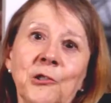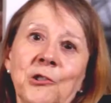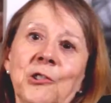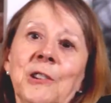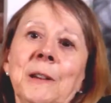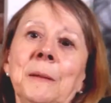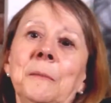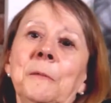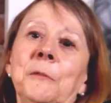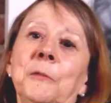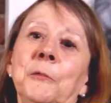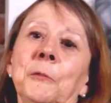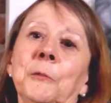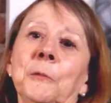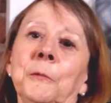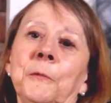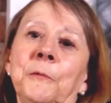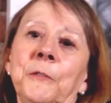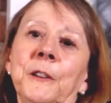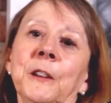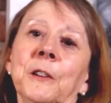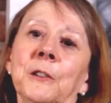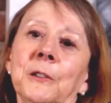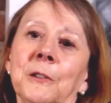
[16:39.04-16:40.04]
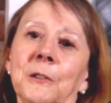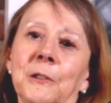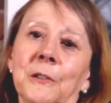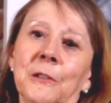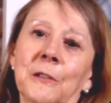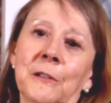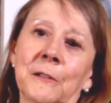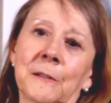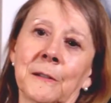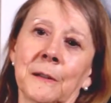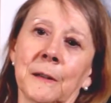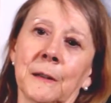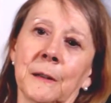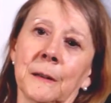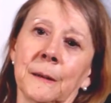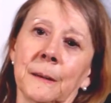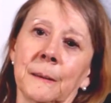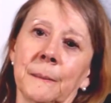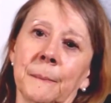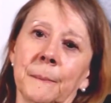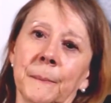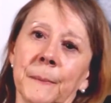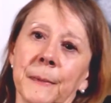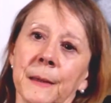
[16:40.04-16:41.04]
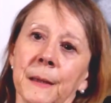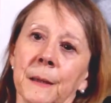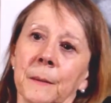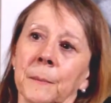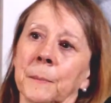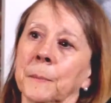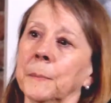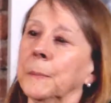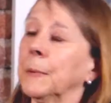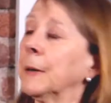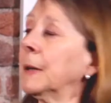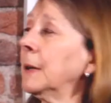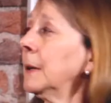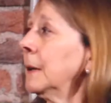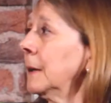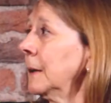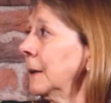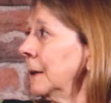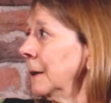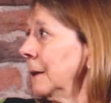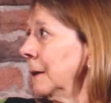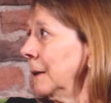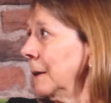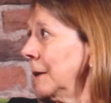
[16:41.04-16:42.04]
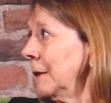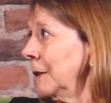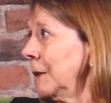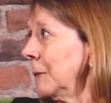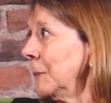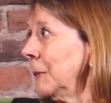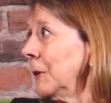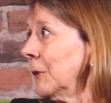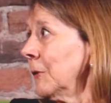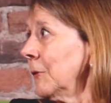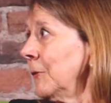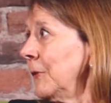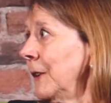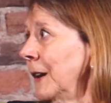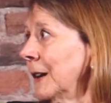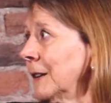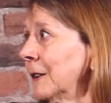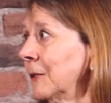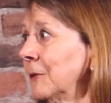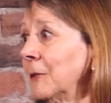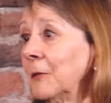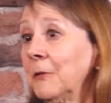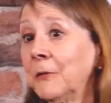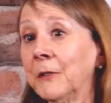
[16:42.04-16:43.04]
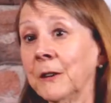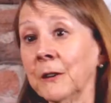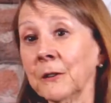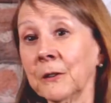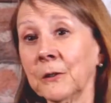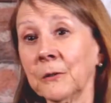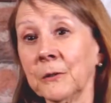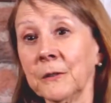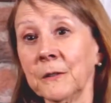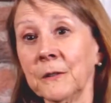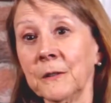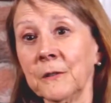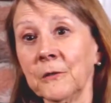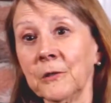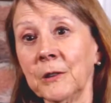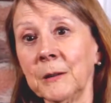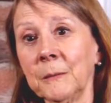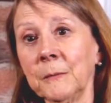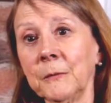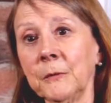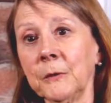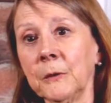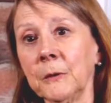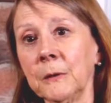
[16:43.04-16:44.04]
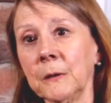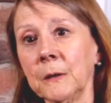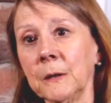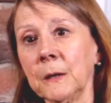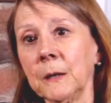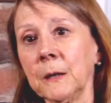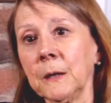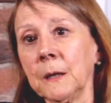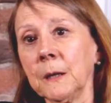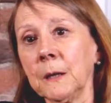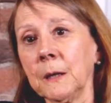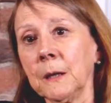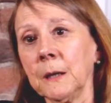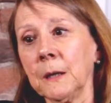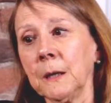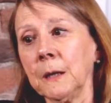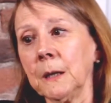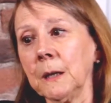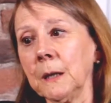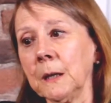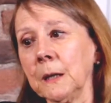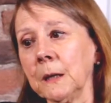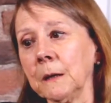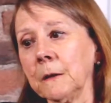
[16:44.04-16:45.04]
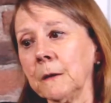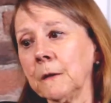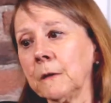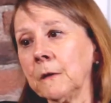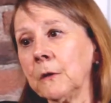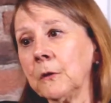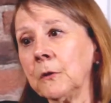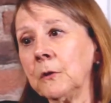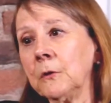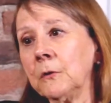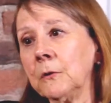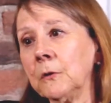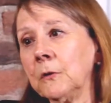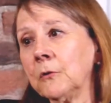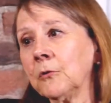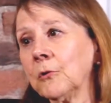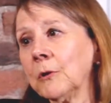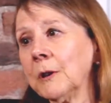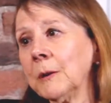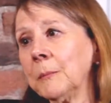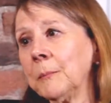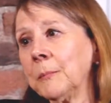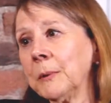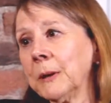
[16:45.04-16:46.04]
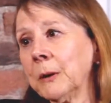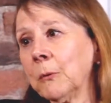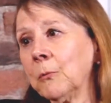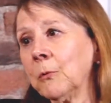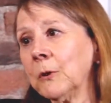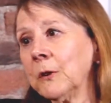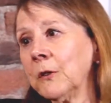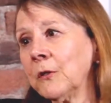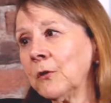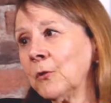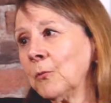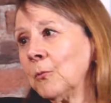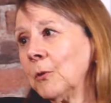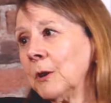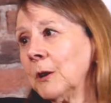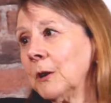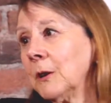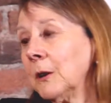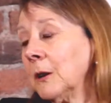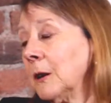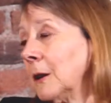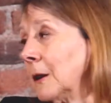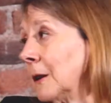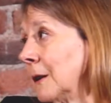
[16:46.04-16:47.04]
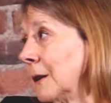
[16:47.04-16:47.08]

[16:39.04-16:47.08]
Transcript: shameful failures, but the mere fact of a failure isn't shameful. And so you try and pick ones where